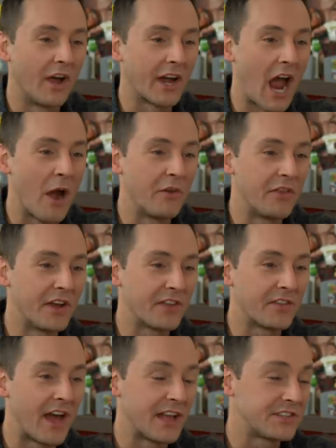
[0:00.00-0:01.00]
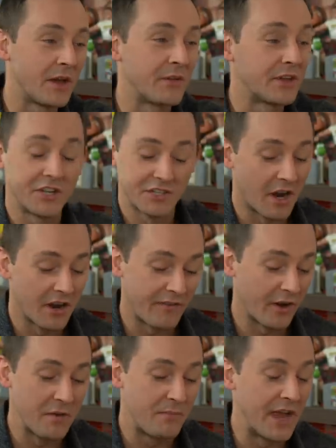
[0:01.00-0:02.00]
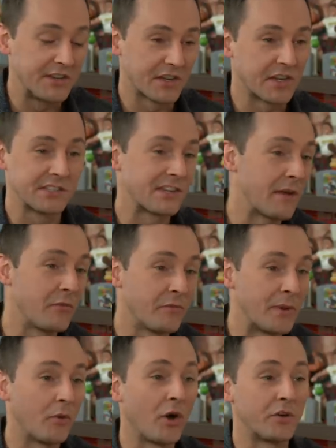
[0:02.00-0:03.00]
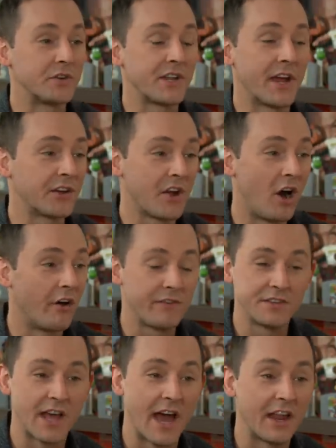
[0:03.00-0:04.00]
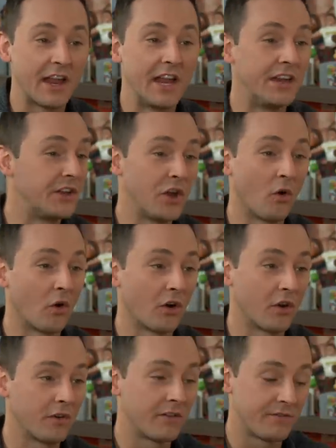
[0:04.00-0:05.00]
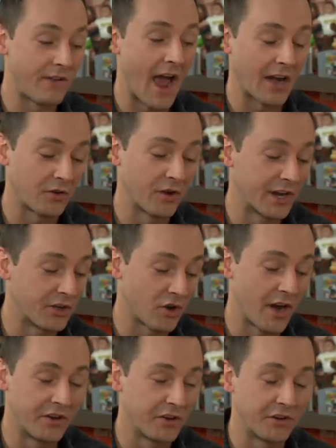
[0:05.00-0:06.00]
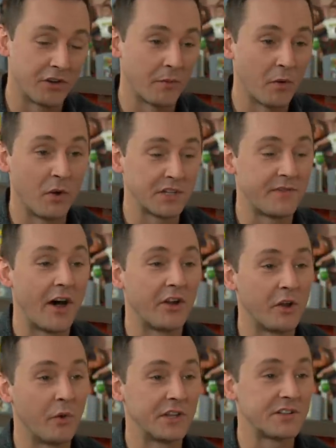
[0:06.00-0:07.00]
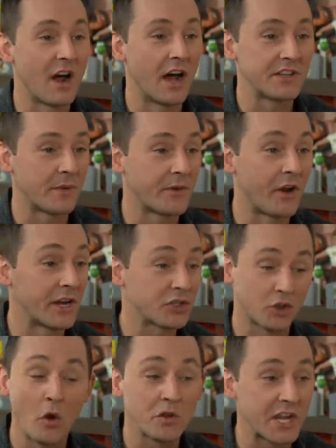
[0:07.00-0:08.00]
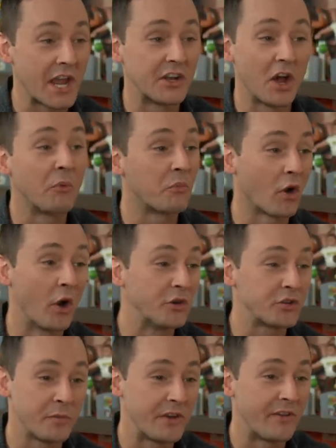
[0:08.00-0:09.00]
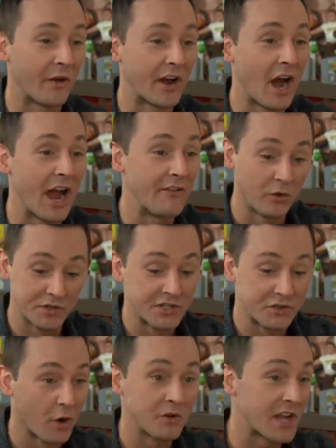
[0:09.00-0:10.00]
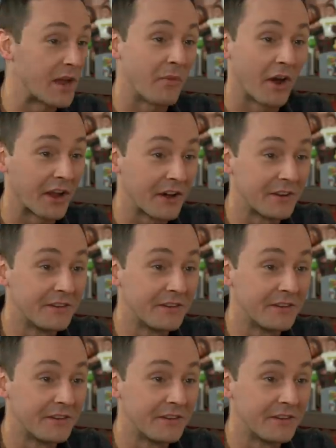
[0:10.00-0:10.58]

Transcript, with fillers: Like, I would think that something just on a very basic example, if people understand golf, is that in your factoring and trying to determine what's value and what's not, something like strokes gained approach would be very high versus strokes gained putting.